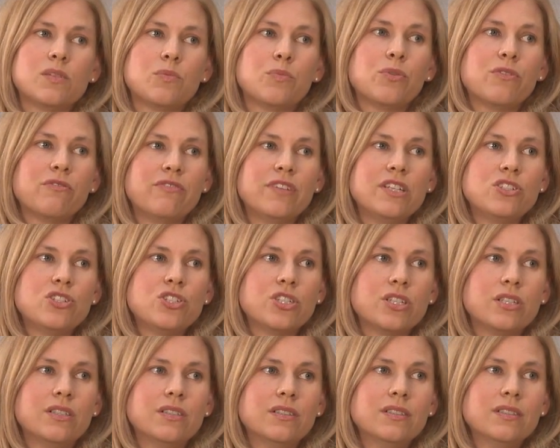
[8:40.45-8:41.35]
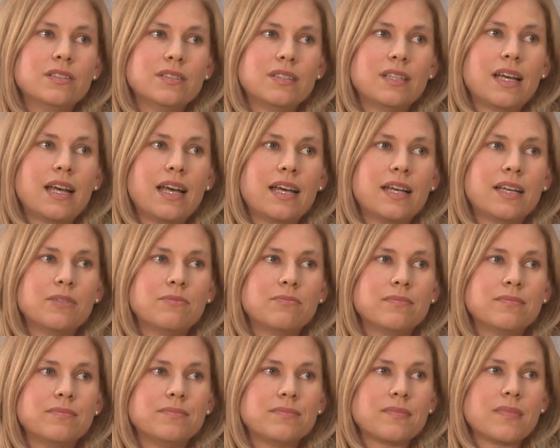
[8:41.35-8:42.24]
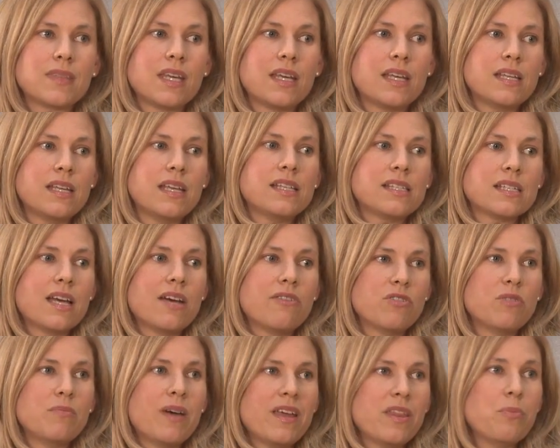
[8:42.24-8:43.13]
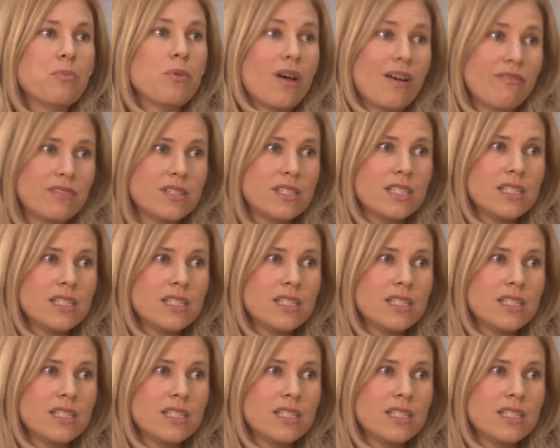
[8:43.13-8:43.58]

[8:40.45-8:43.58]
a provincial. It's covered by the provinces,